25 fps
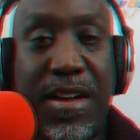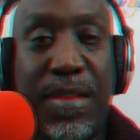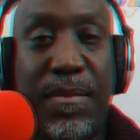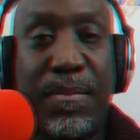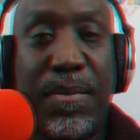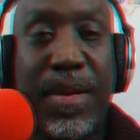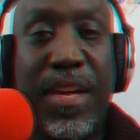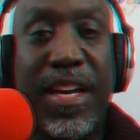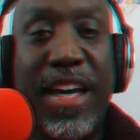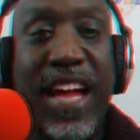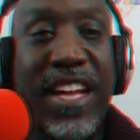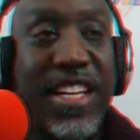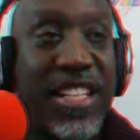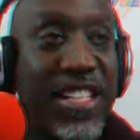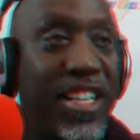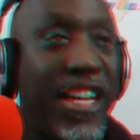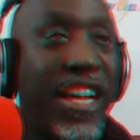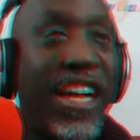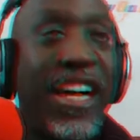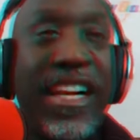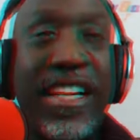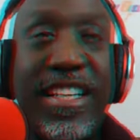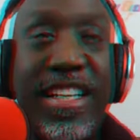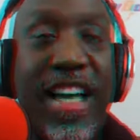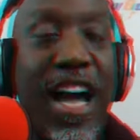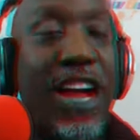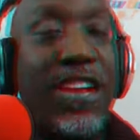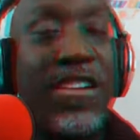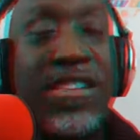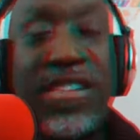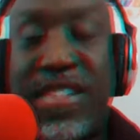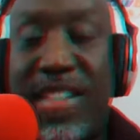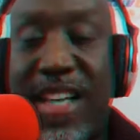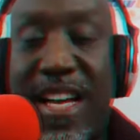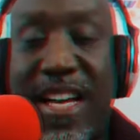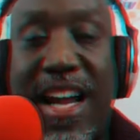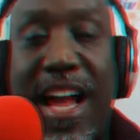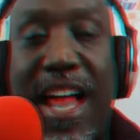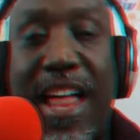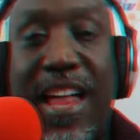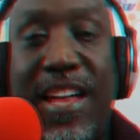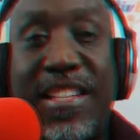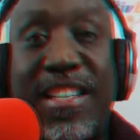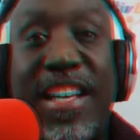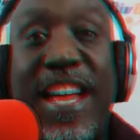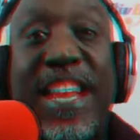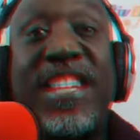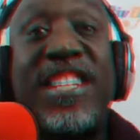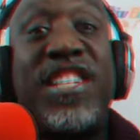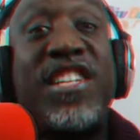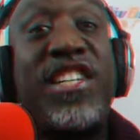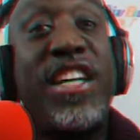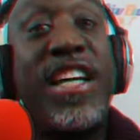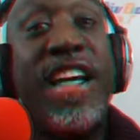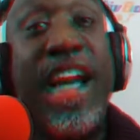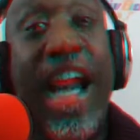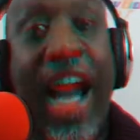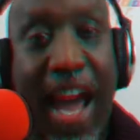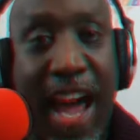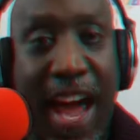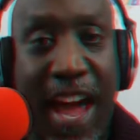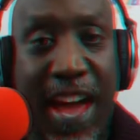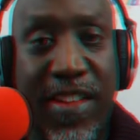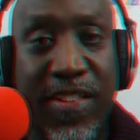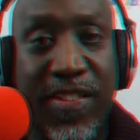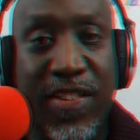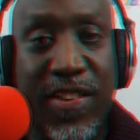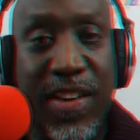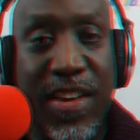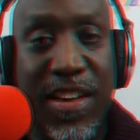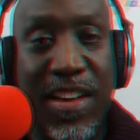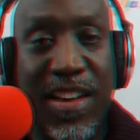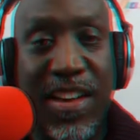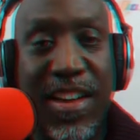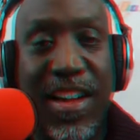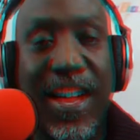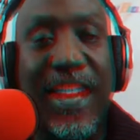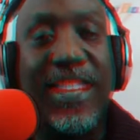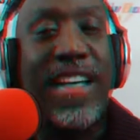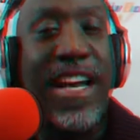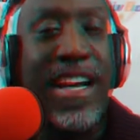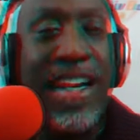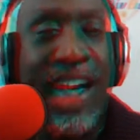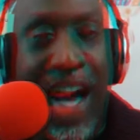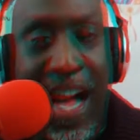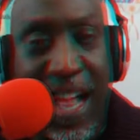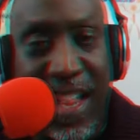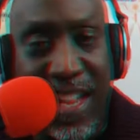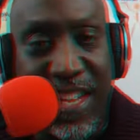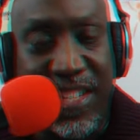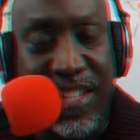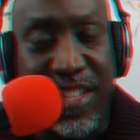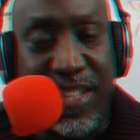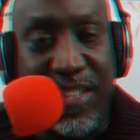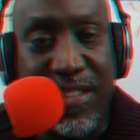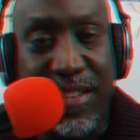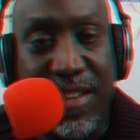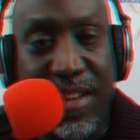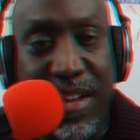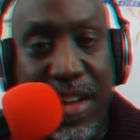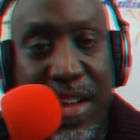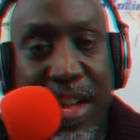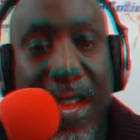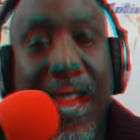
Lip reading: PhD, doctorate psychologist, and she has a psychologist.